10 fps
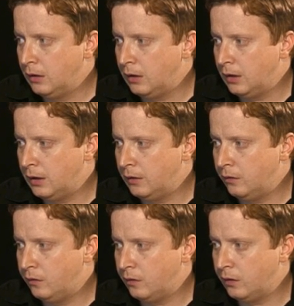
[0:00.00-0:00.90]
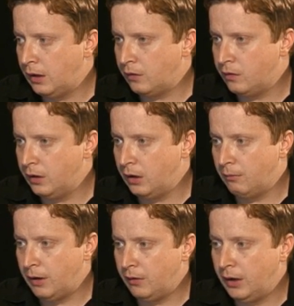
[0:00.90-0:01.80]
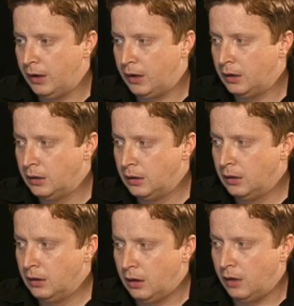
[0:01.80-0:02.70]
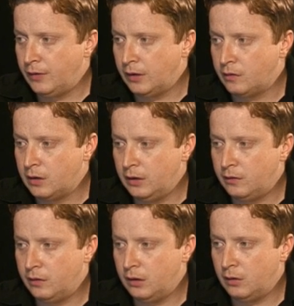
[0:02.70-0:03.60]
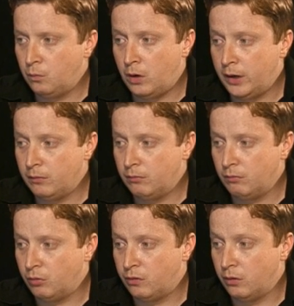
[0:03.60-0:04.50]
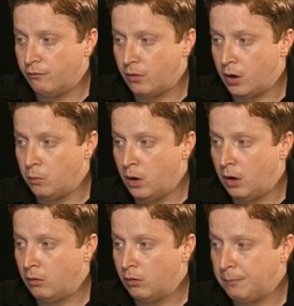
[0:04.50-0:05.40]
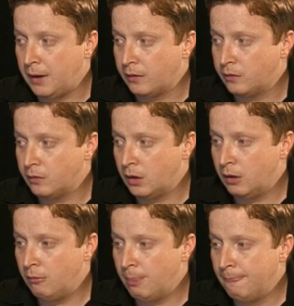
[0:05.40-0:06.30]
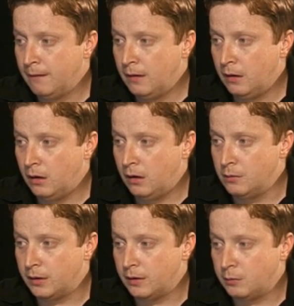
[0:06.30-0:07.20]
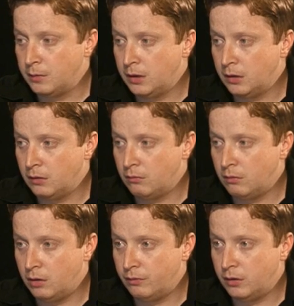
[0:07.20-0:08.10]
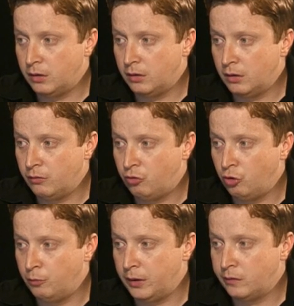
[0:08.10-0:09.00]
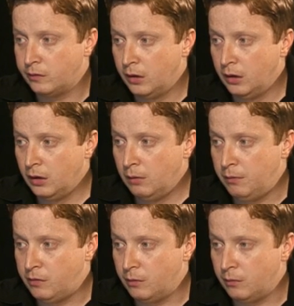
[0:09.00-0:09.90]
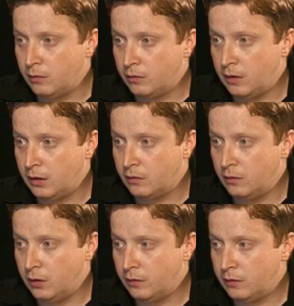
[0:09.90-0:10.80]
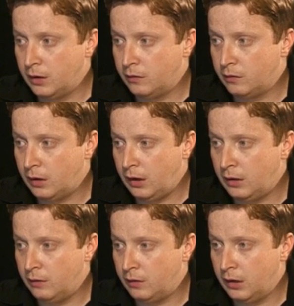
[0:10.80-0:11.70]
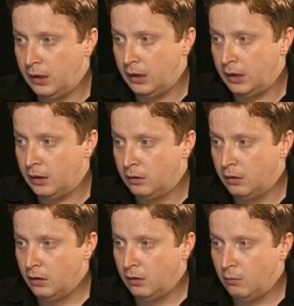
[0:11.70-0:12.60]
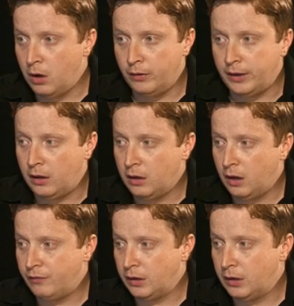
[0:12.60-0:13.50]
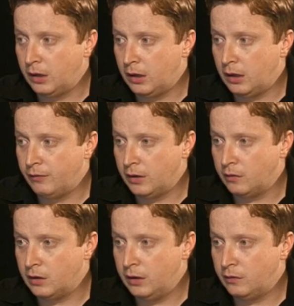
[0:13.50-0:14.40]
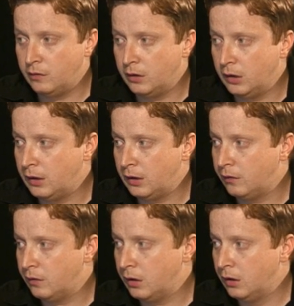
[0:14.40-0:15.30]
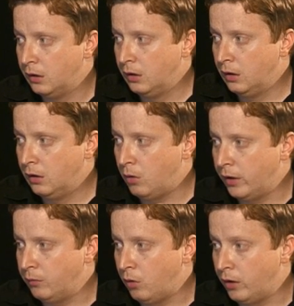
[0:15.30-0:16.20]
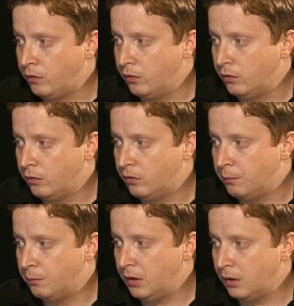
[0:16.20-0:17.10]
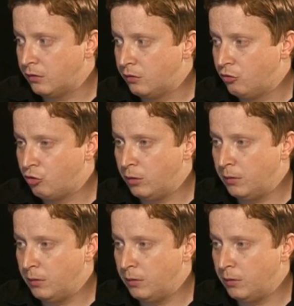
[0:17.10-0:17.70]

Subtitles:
And actually, around here, I think it's clear to see that White was doing very well, and Black's opening has been rather dubious. Bishop takes, Knight takes, and here, well, yeah, I think it's clear to see that white should be extremely